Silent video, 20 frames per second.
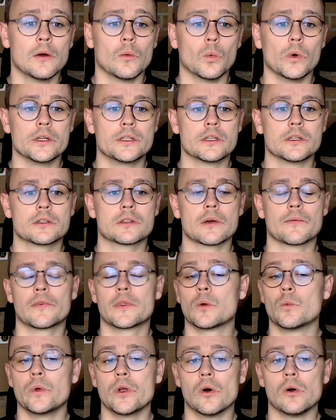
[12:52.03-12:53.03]
which is
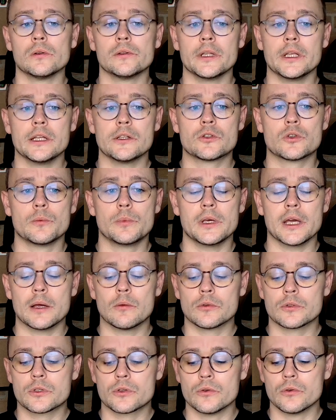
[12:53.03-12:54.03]
something we all need to be
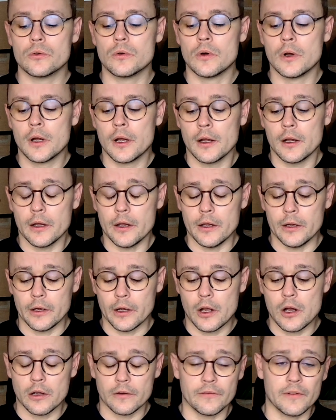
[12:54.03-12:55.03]
able to
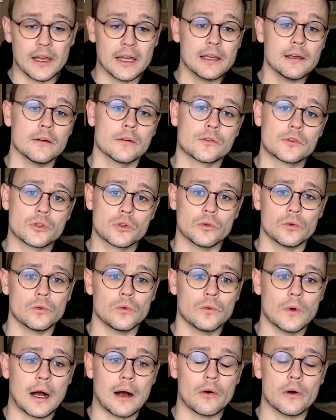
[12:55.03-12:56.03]
convey
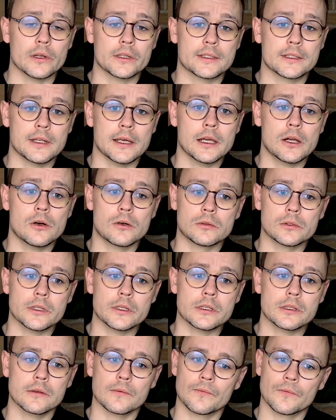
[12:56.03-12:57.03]
to our
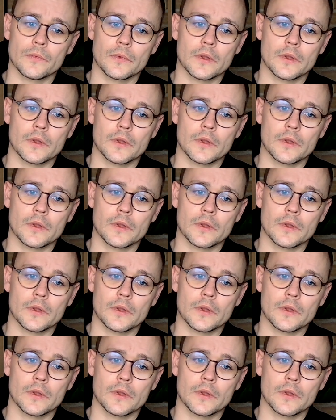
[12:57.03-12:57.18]
stakeholders